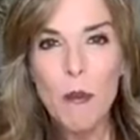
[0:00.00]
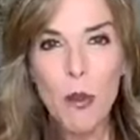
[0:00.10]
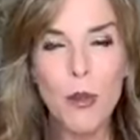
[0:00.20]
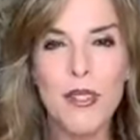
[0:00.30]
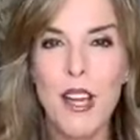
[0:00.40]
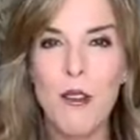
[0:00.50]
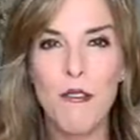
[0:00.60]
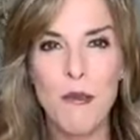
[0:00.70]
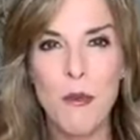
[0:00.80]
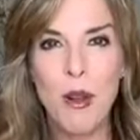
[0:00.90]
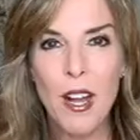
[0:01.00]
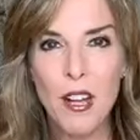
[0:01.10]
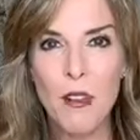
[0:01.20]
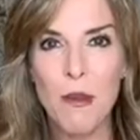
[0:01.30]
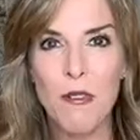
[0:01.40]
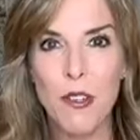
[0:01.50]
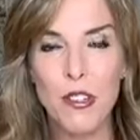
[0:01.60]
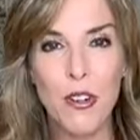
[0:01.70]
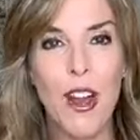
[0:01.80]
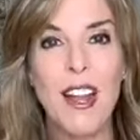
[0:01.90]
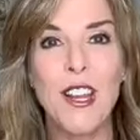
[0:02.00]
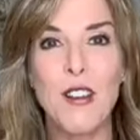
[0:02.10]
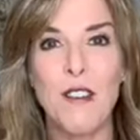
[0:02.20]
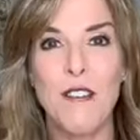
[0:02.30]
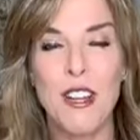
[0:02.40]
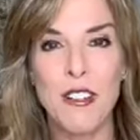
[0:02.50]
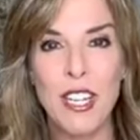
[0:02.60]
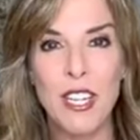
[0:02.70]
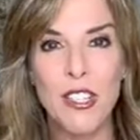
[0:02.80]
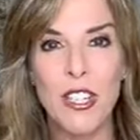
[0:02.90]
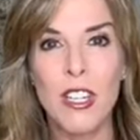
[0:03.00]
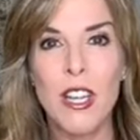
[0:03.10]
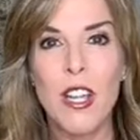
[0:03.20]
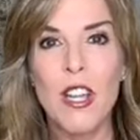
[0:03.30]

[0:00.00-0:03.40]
pulls out from the bottom, if there's a crack in your foundation,